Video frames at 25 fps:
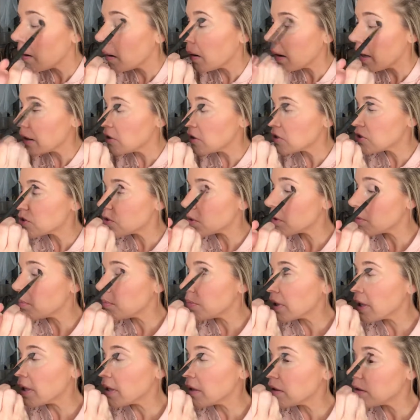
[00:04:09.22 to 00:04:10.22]
I just sort of
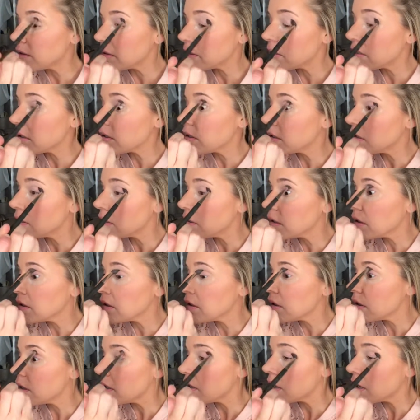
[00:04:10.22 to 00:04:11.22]
blend.
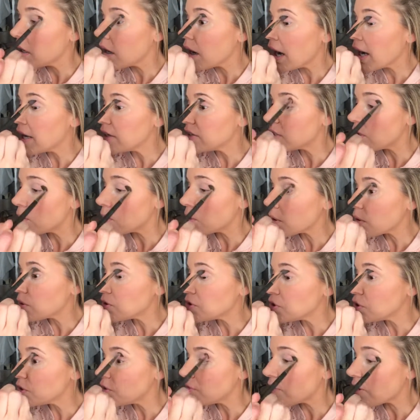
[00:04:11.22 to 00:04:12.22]
I don't go
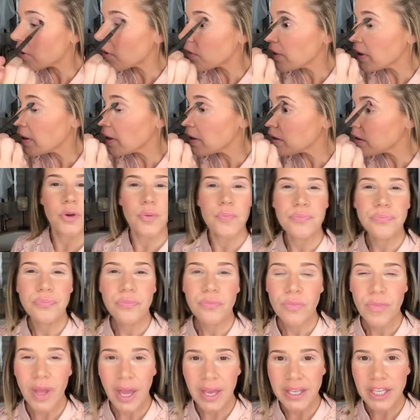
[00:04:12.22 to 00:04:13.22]
too far in.
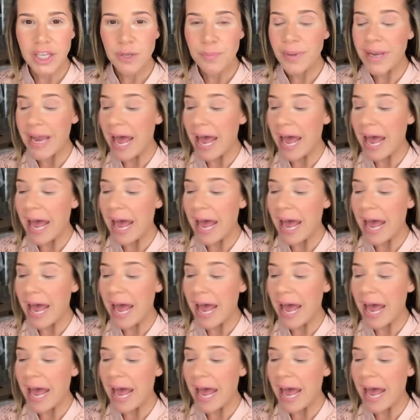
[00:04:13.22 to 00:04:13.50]
I keep it